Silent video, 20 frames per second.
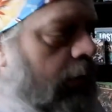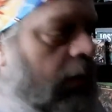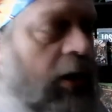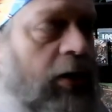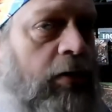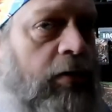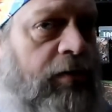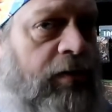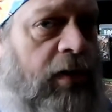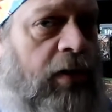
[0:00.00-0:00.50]
of my
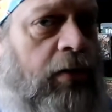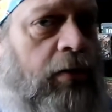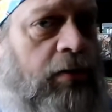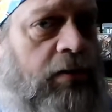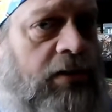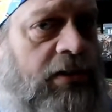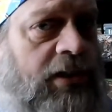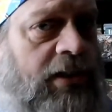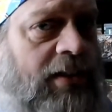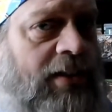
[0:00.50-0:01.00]
old
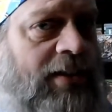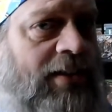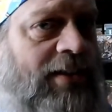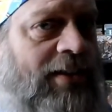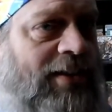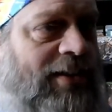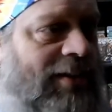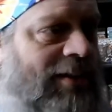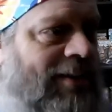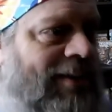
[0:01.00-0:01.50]
phones.
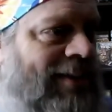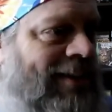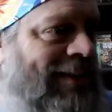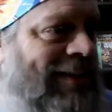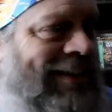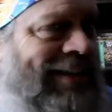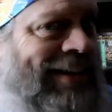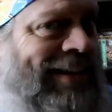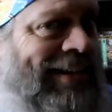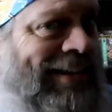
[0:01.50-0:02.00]

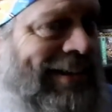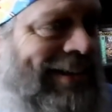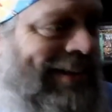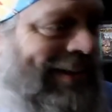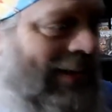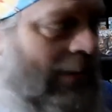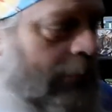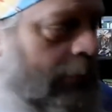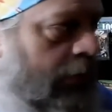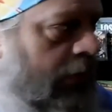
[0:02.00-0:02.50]
Huh?
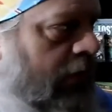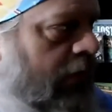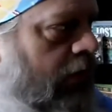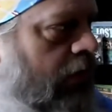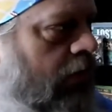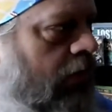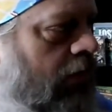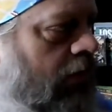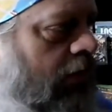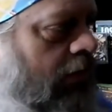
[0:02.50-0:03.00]
Pretty
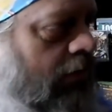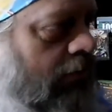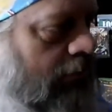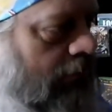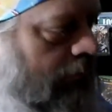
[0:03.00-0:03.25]
cool, huh?